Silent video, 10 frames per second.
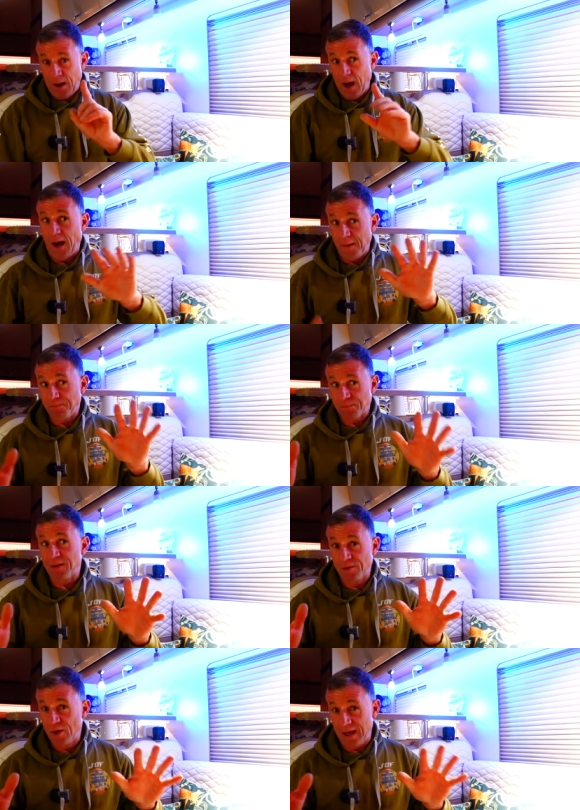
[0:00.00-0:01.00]
um,
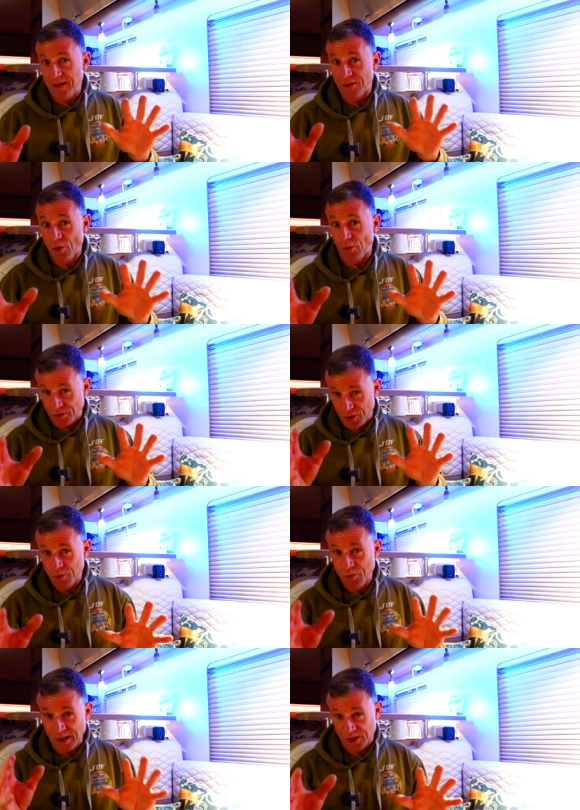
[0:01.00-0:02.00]
in the not
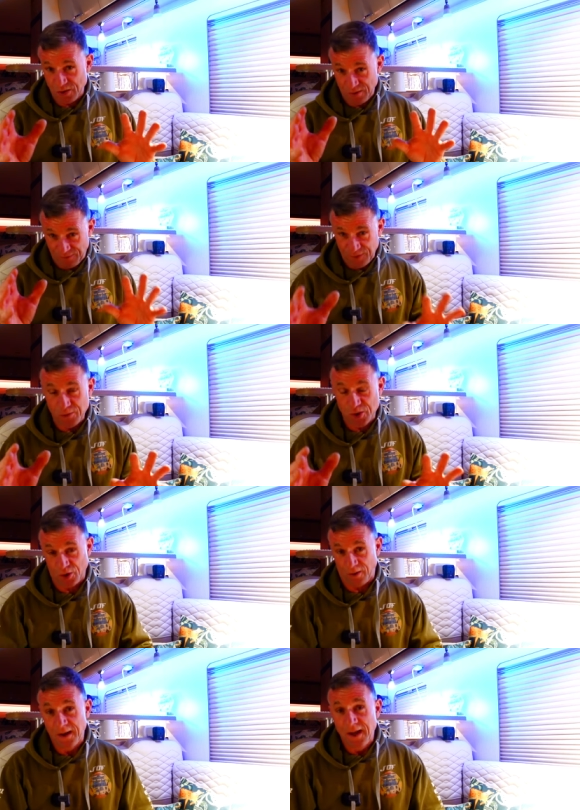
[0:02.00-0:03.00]
too distant
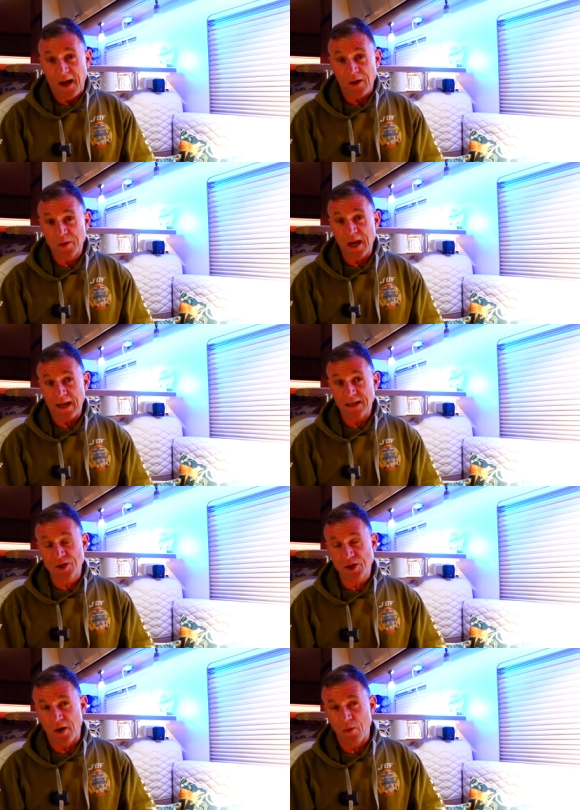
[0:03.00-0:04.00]
future. Okay,
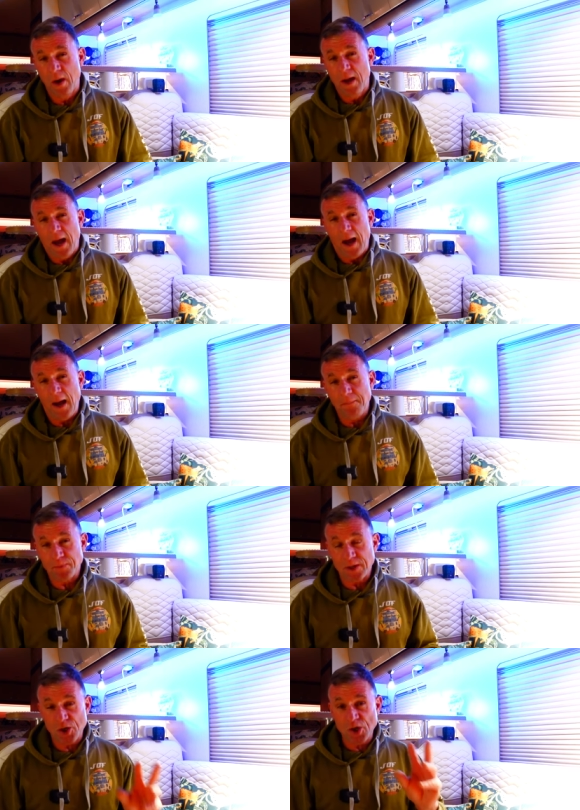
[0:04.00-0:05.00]
so
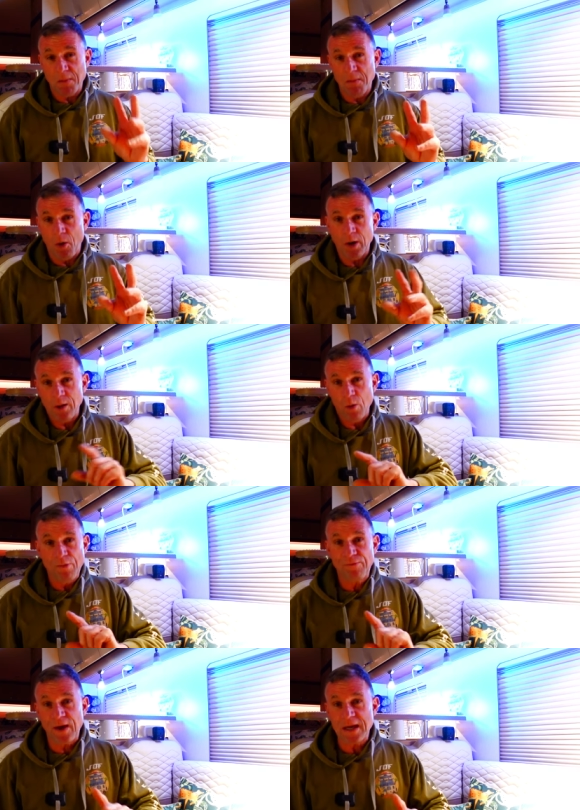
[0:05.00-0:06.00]
um, some of my little
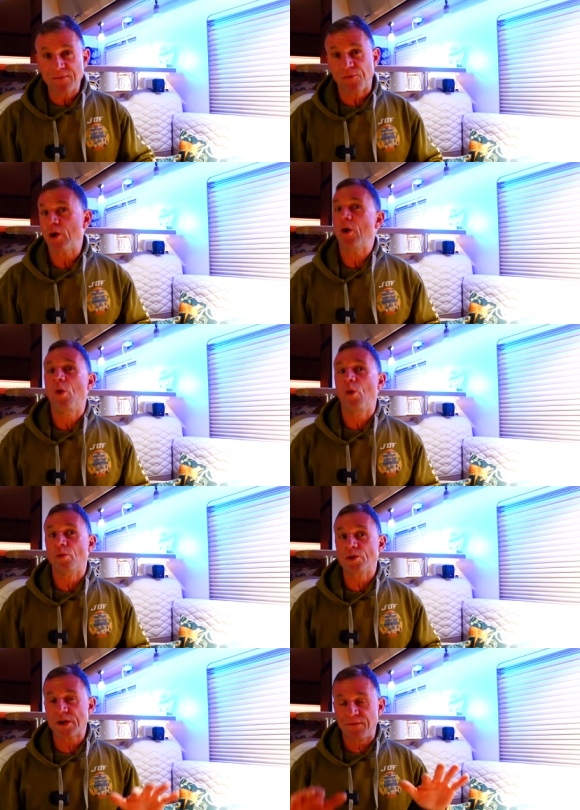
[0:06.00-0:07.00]
favourite
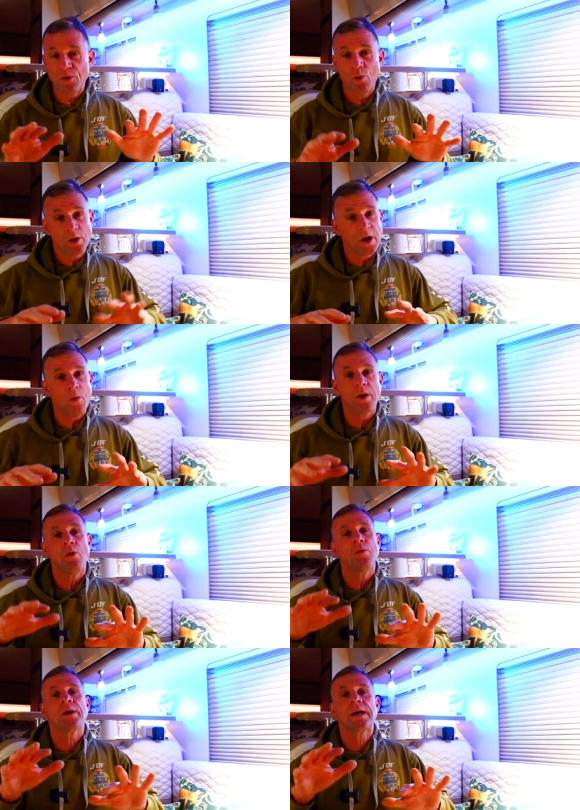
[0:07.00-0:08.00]
haunts. If you're going
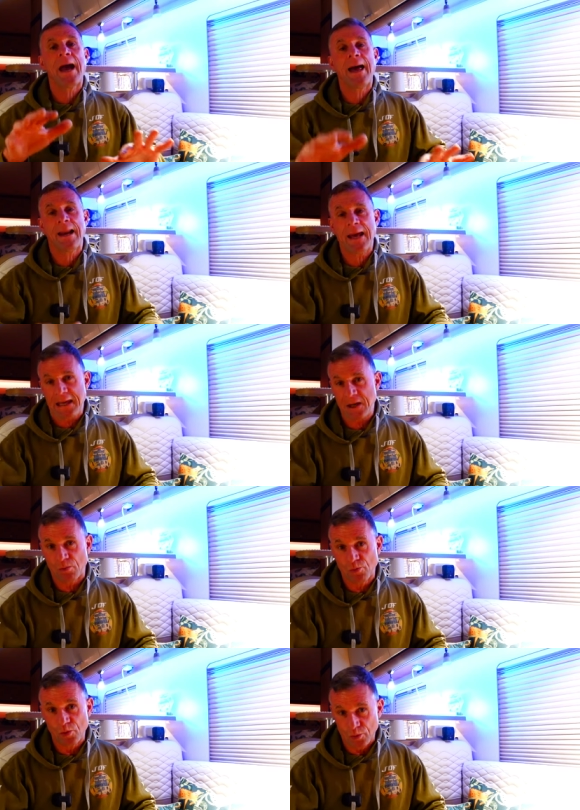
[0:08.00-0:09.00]
on the Calais
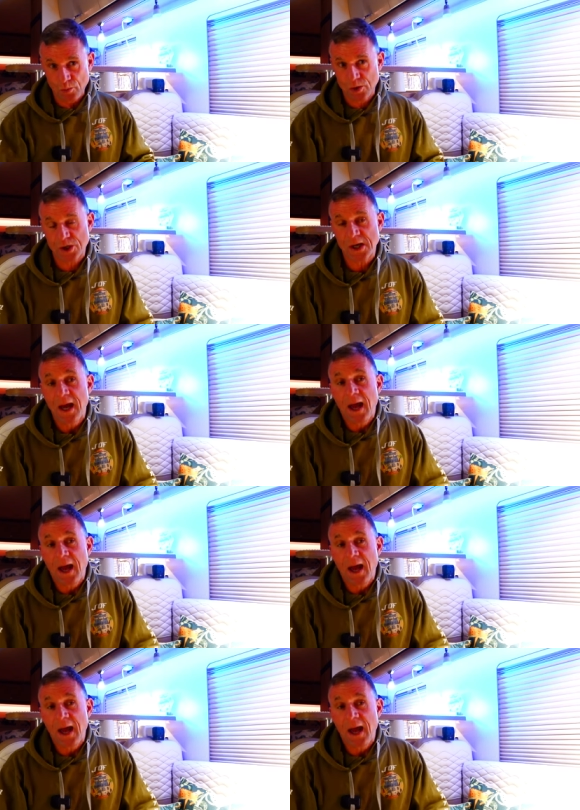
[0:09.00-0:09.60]
route,